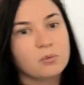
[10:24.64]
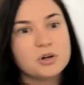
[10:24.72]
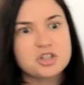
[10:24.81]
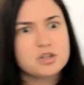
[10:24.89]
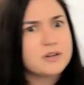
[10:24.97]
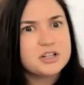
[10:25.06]

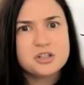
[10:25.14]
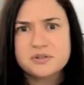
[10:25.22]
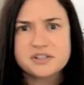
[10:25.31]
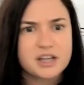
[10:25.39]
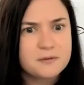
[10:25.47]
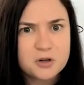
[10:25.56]
which you can do
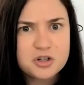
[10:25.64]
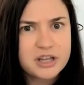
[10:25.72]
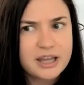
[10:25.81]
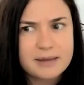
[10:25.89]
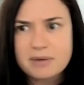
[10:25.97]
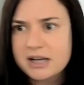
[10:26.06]
as a conversion
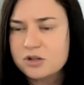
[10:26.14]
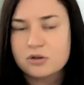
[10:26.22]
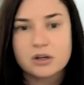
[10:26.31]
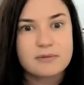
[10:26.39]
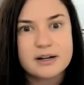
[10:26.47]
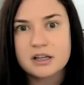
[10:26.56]
campaign. You
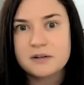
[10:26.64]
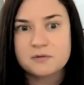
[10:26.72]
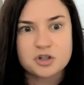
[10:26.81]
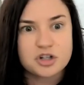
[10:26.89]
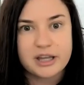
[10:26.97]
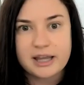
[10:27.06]
can run a
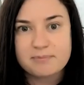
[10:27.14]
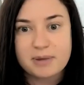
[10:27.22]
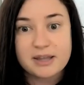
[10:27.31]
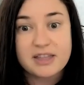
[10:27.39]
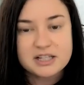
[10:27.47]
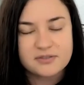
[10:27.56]
conversion
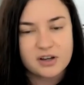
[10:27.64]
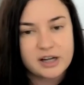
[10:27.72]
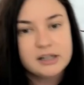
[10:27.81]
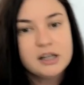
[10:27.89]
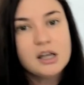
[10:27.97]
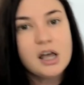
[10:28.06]
campaign, that's
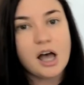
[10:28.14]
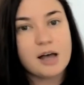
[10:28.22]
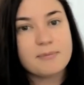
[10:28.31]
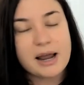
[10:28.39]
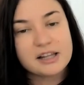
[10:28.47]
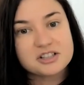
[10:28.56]
fine.
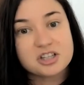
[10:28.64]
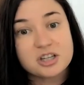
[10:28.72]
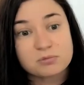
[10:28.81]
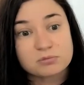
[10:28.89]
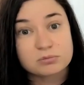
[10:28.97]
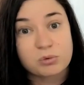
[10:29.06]
Um, I like
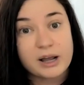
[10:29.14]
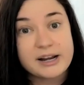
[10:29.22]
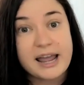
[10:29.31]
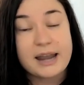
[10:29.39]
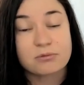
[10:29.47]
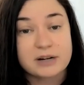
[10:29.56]
to run
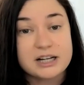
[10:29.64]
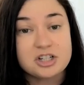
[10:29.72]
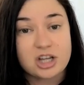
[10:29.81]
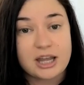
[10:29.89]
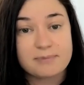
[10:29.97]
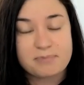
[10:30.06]
a
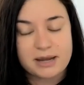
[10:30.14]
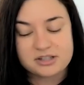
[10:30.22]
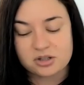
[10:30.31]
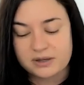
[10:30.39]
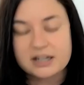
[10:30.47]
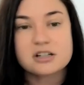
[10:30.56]
reach campaign.
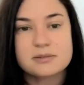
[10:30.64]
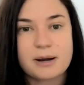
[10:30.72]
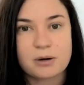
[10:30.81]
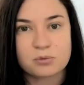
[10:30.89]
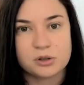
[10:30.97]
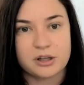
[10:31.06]
So here's
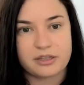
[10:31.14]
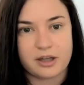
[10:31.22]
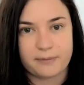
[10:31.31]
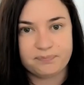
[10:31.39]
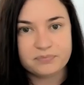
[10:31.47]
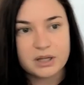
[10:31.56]
my rule of
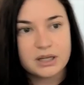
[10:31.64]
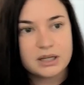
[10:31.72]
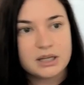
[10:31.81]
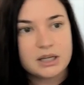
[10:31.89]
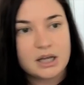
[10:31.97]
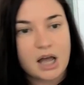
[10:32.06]
thumb
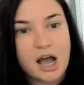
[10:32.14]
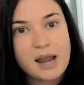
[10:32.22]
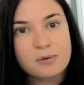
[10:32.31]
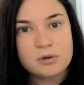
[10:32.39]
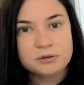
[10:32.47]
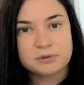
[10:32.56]

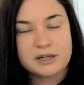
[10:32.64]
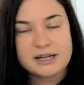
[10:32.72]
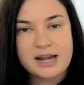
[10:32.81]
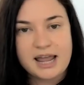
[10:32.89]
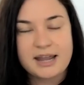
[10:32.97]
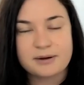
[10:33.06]
I will
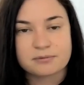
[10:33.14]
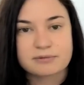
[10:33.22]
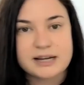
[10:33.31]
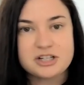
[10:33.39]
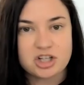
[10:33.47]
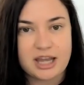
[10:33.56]
run a
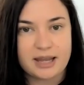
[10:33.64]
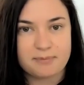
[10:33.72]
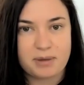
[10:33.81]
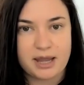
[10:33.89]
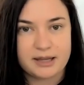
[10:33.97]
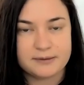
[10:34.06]
reach
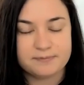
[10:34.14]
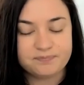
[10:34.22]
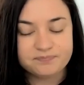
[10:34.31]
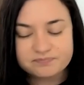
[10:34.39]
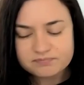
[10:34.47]
campaign